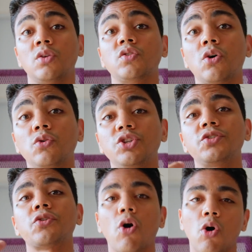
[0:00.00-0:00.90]
So
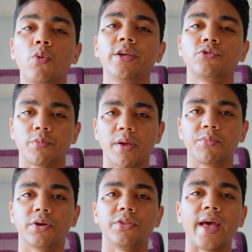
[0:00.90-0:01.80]
just always
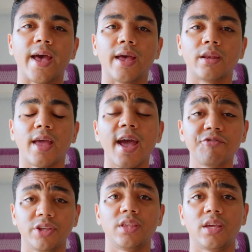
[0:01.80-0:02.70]
remember that
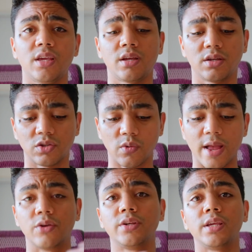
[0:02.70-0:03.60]
everything
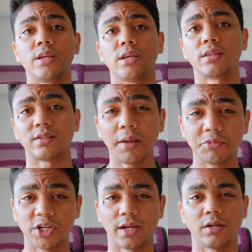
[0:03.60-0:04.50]
surrounding the
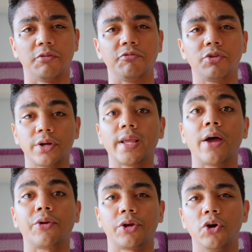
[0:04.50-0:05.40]
subject of learning
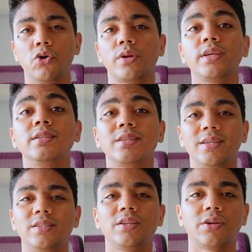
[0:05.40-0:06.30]
how to code is
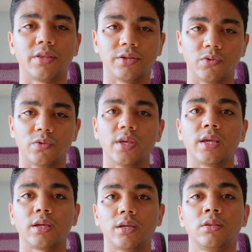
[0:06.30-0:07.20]
easier than you
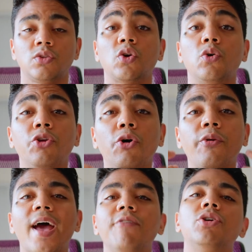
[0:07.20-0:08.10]
think. So
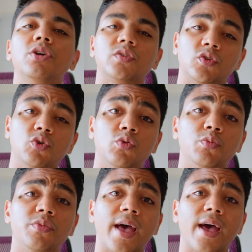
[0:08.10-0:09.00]
don't ever
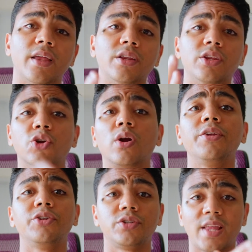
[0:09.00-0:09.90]
assume that your
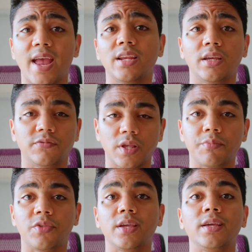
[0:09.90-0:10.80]
understanding of
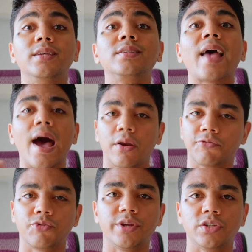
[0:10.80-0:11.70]
something is out
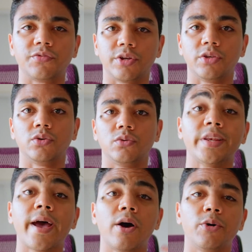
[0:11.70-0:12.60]
of reach for you.
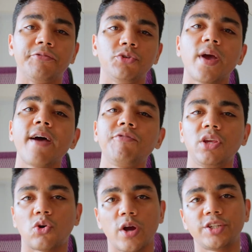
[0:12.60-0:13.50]
Now, if you have
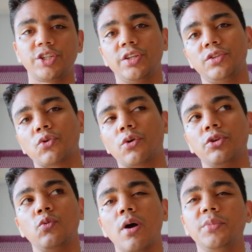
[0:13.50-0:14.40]
any questions or
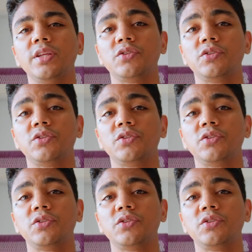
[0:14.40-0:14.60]
you want me